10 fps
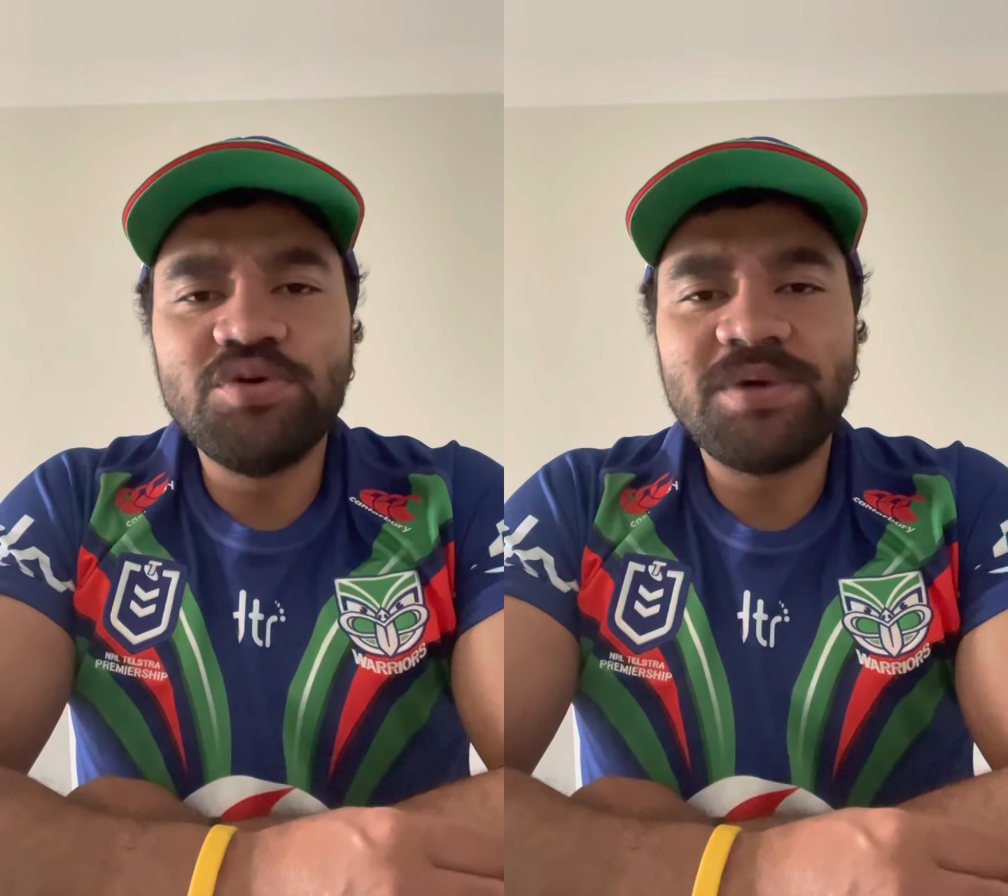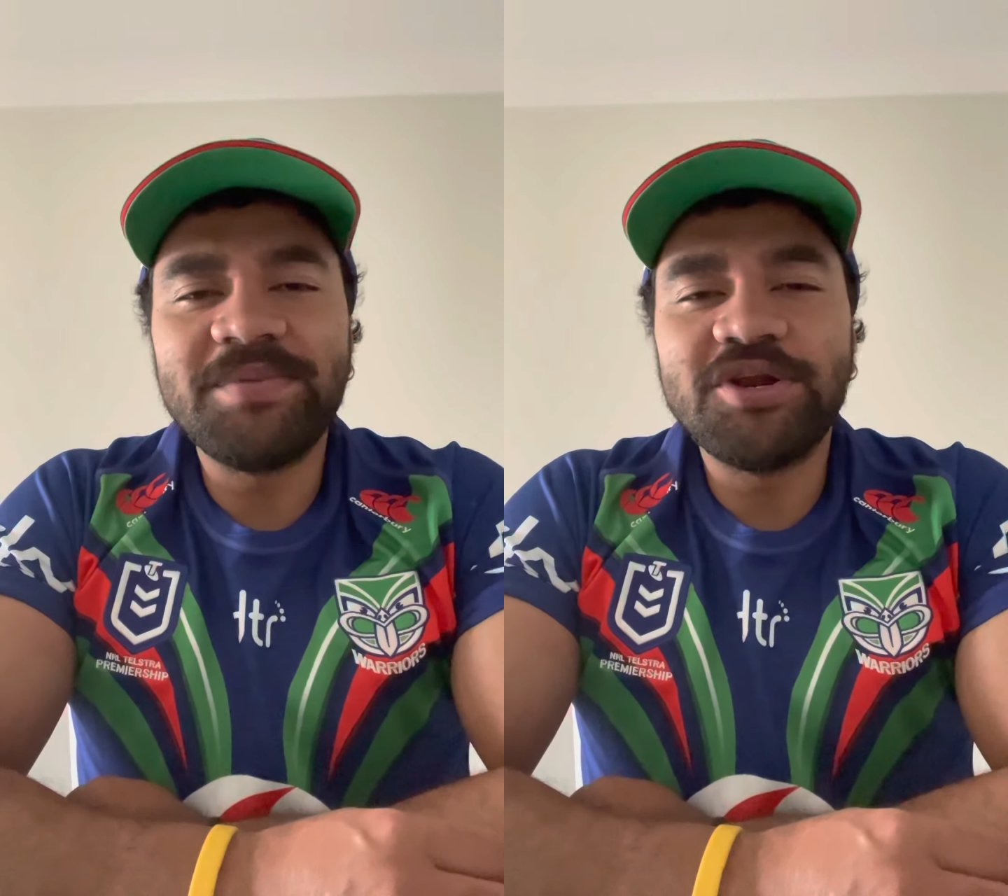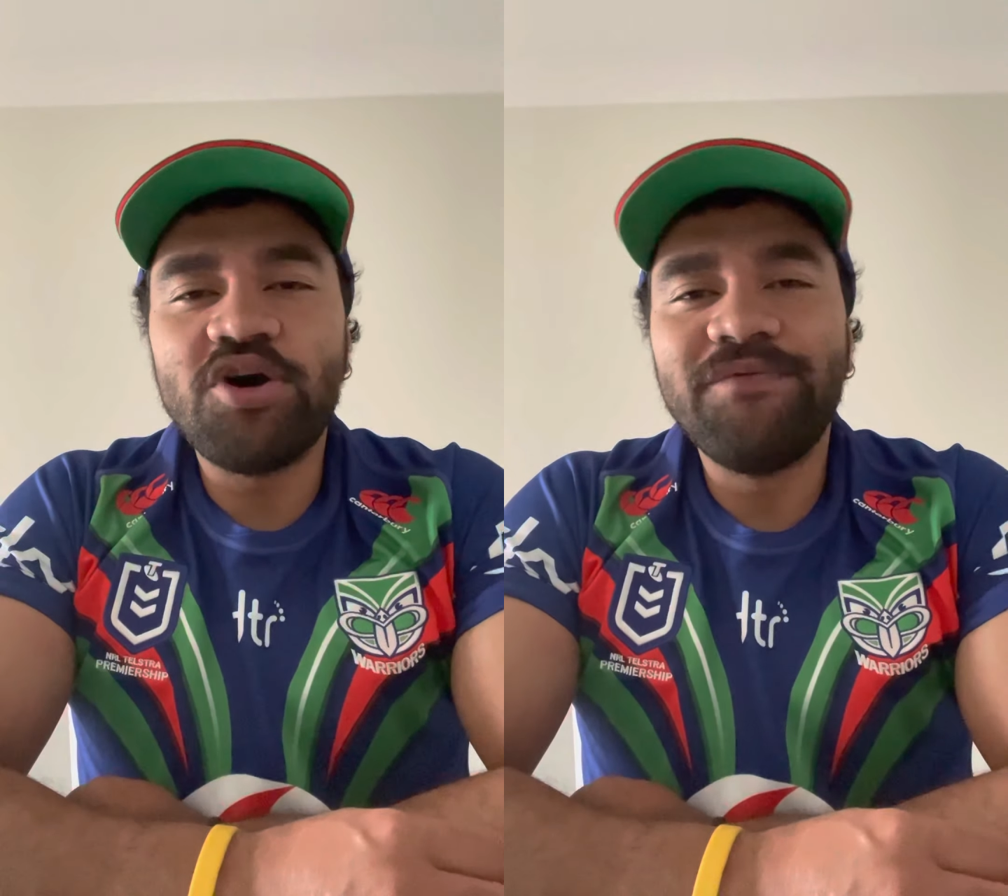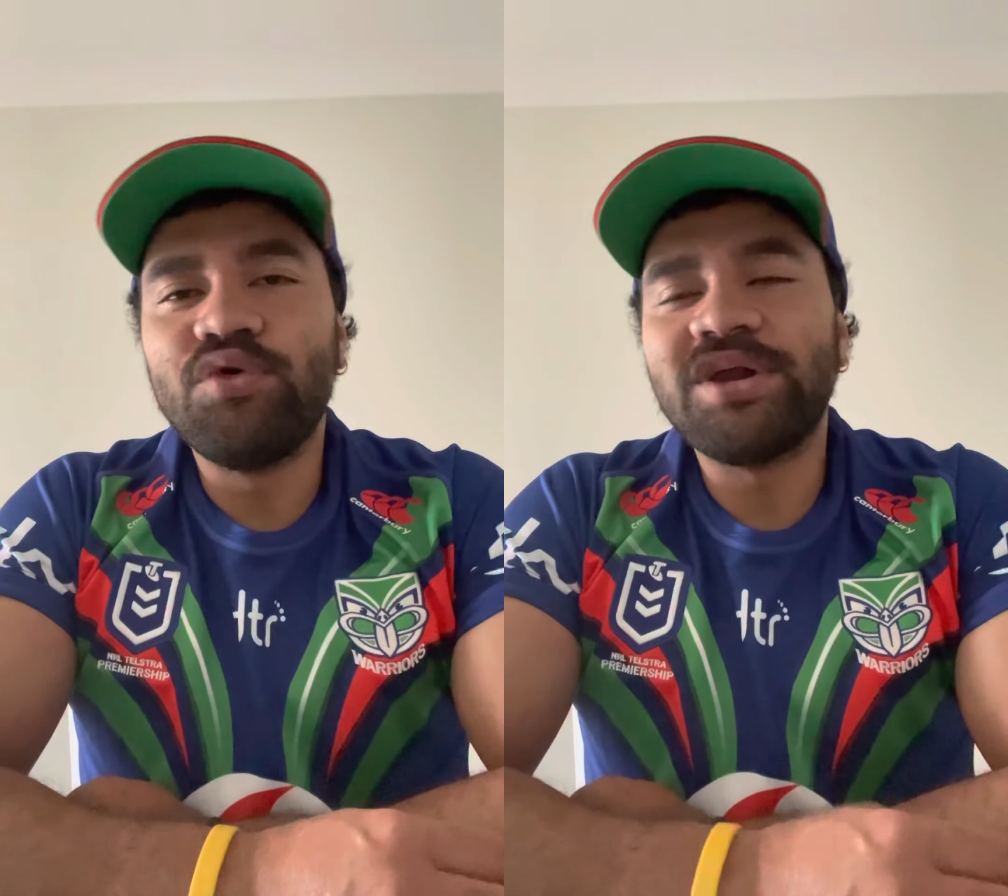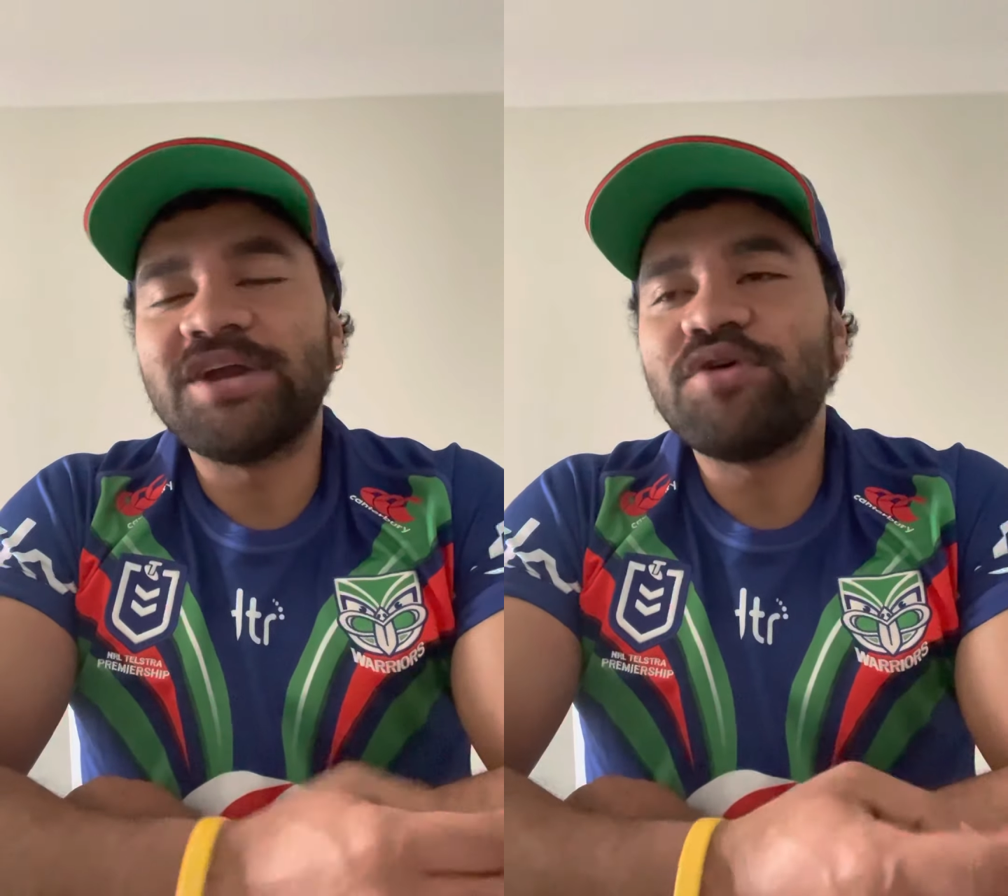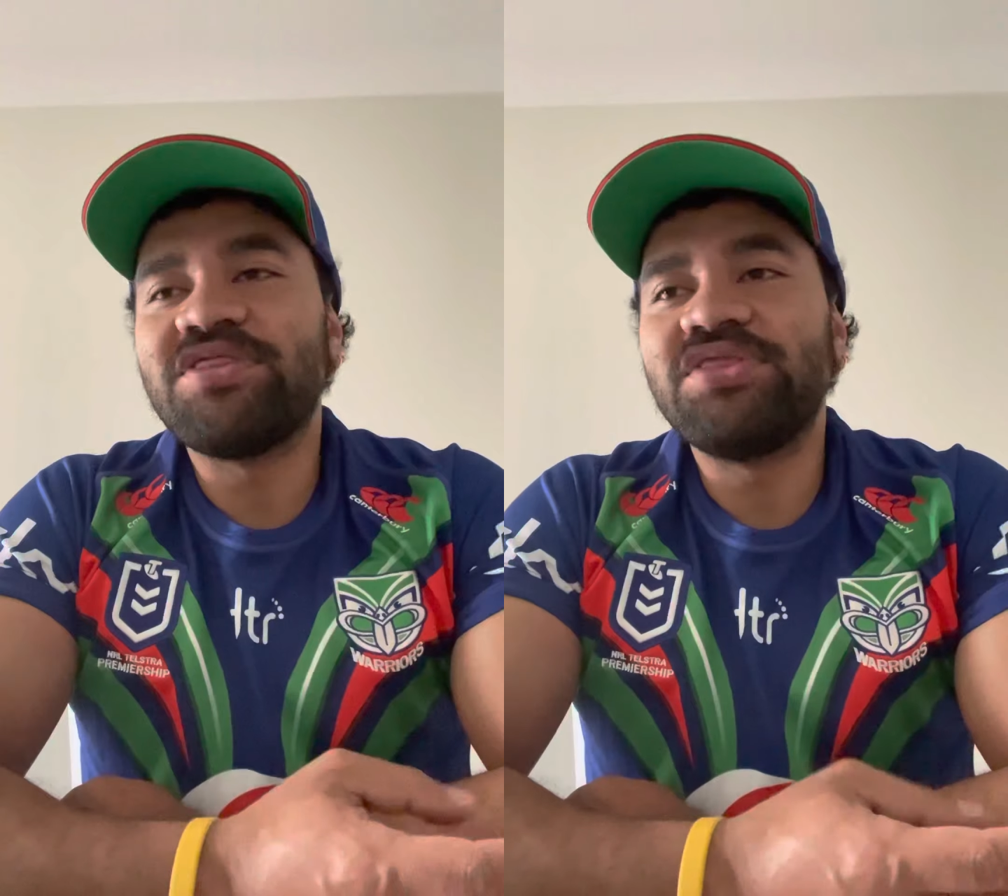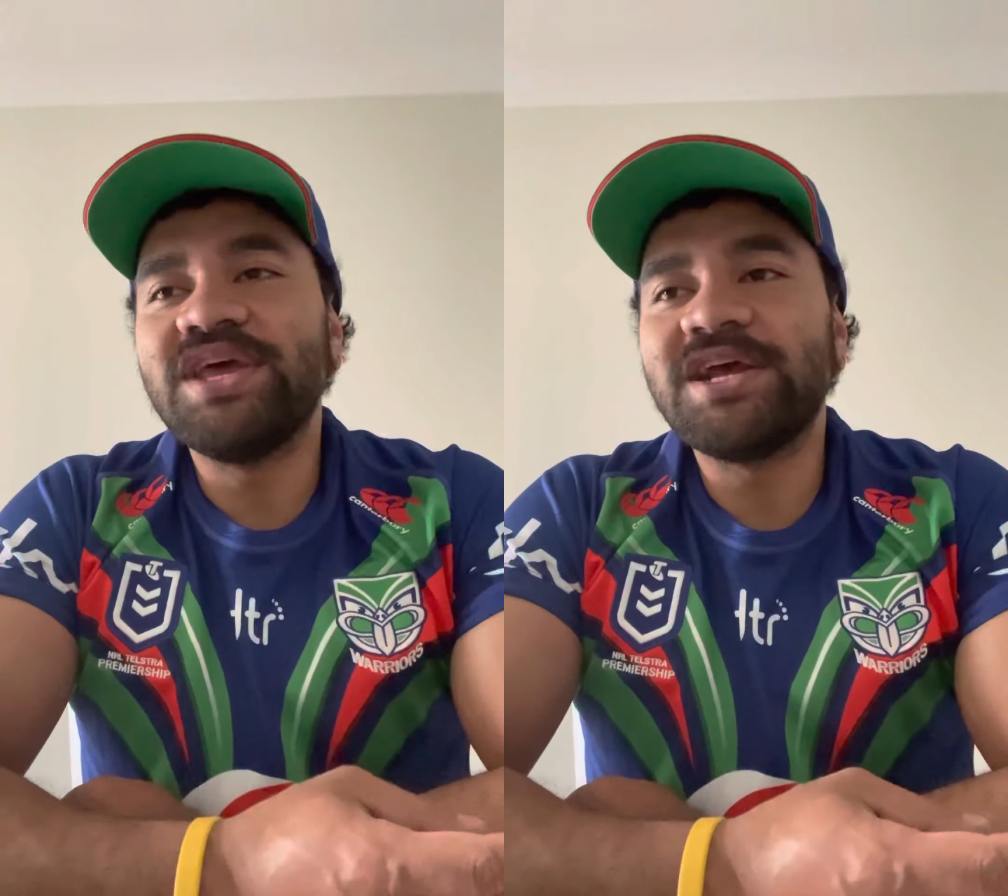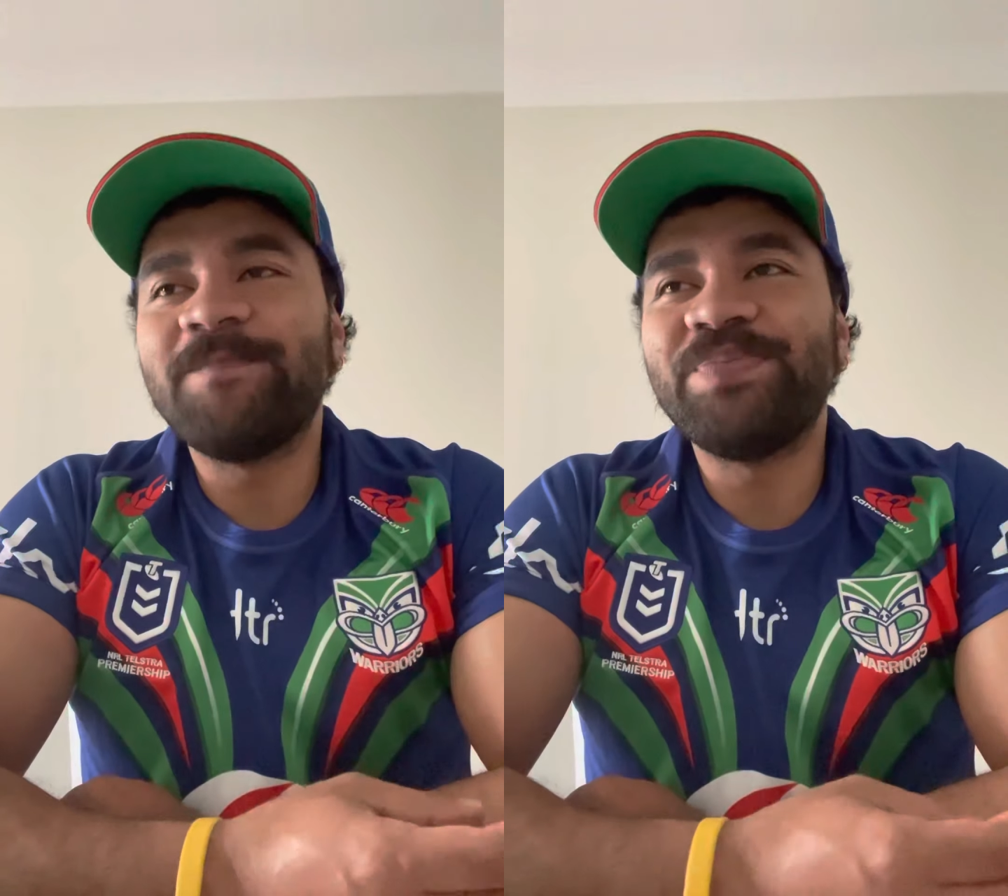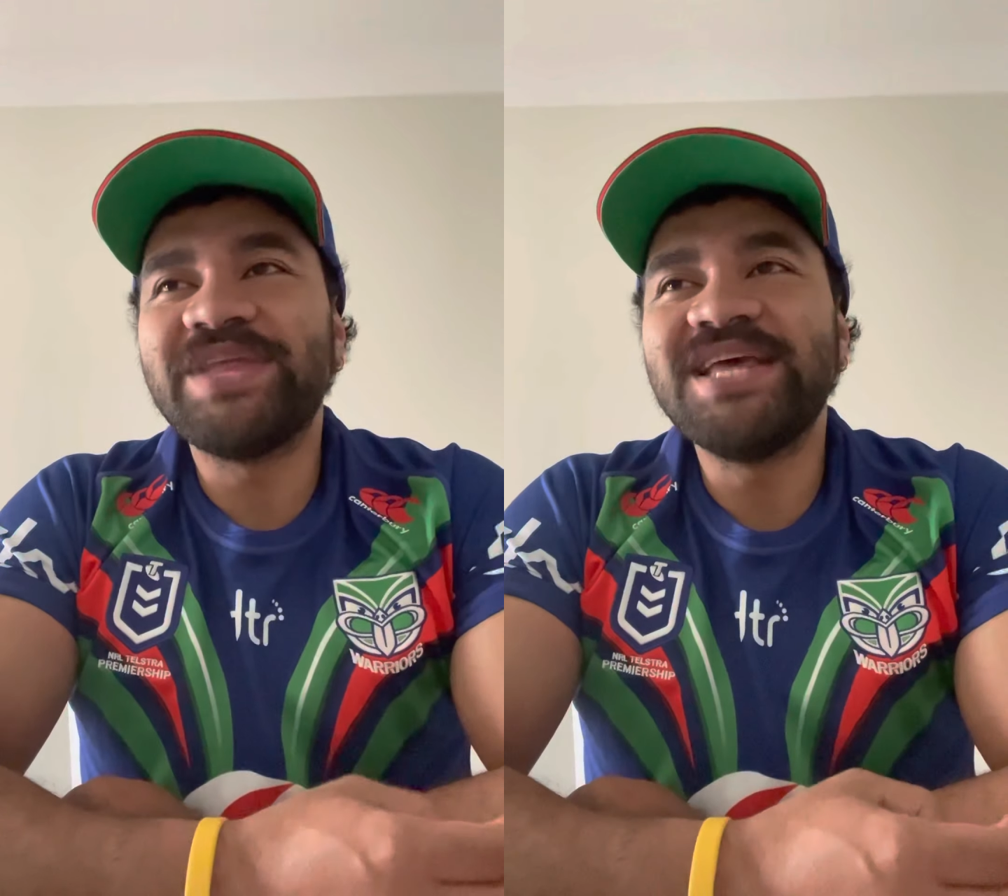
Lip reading: But I mean, overall, I don't think